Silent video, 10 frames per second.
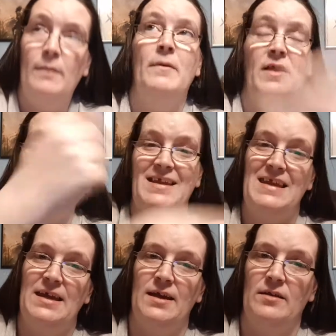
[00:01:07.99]
but then
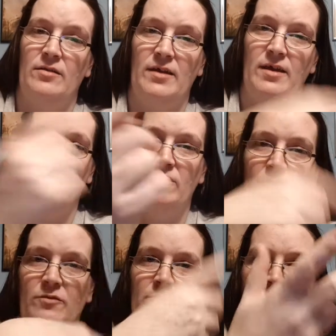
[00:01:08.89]
link it in the thing so you got
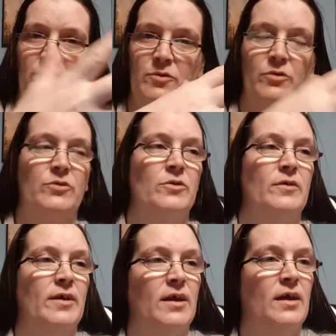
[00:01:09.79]
the full
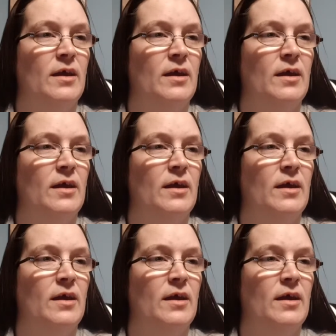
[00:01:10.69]
story.